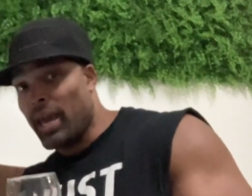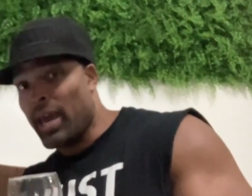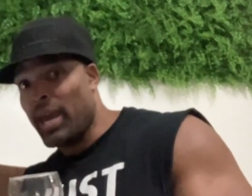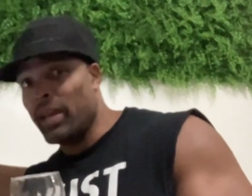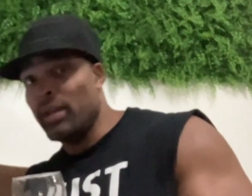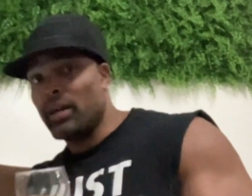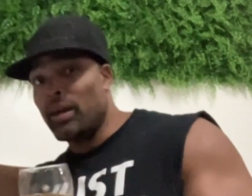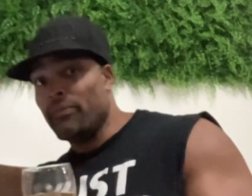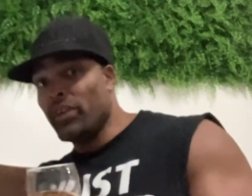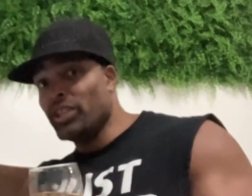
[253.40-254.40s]
an
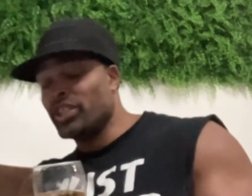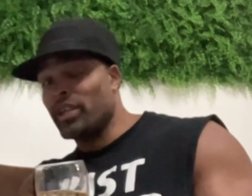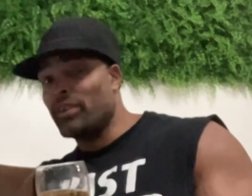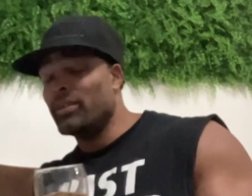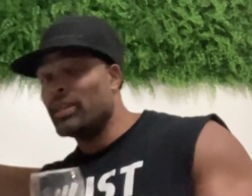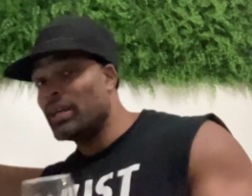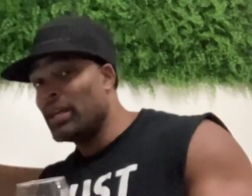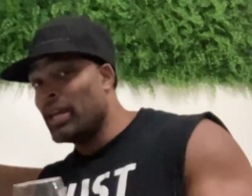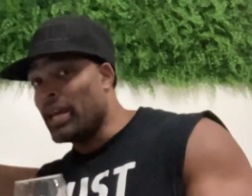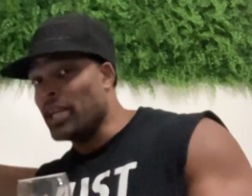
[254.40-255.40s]
Avenger
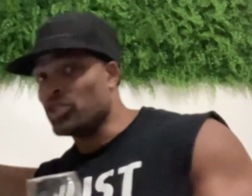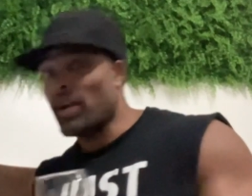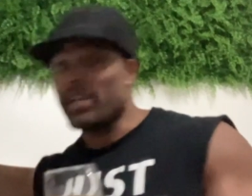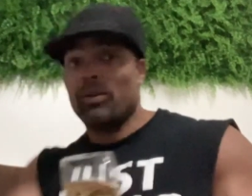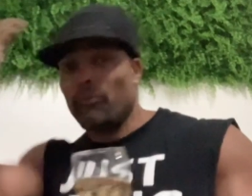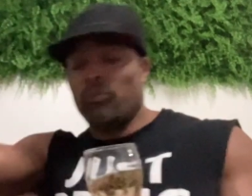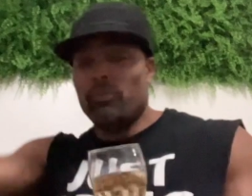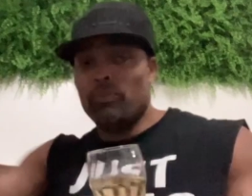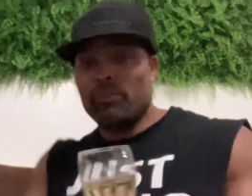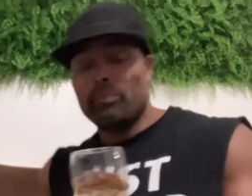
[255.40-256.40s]
and try to
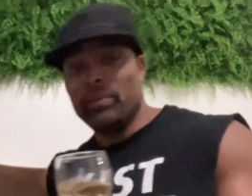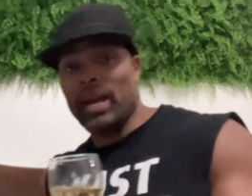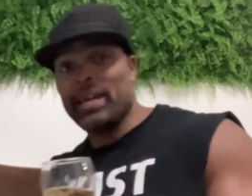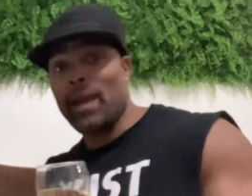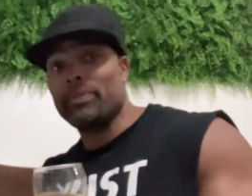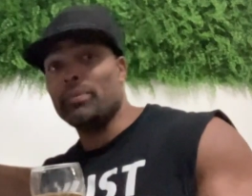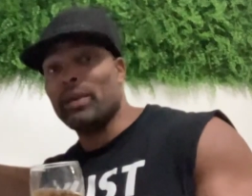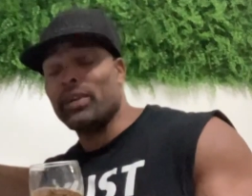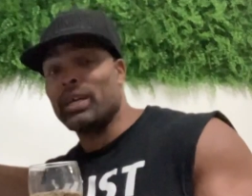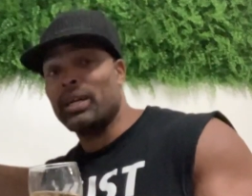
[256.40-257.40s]
be like Captain
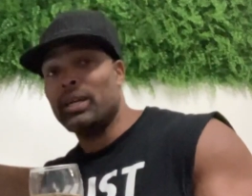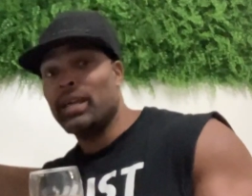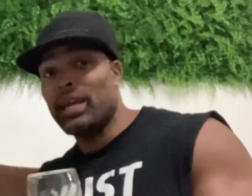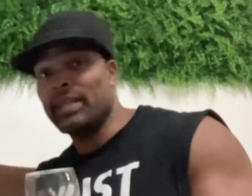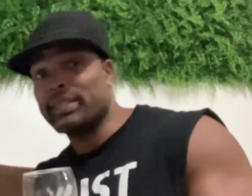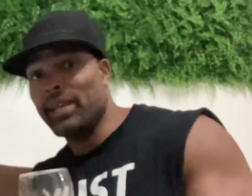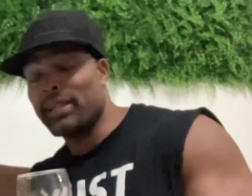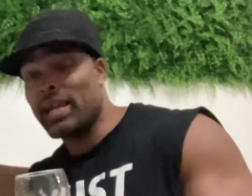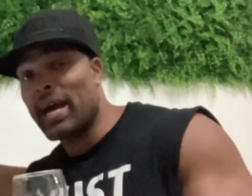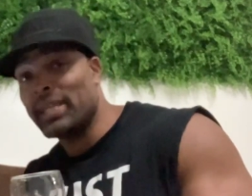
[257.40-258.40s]
America and take
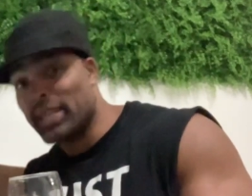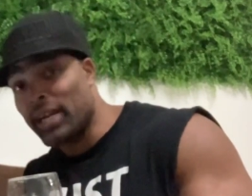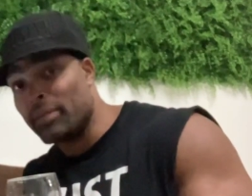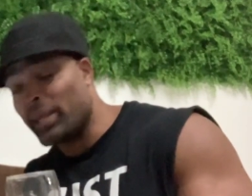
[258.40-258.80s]
the guy's gun,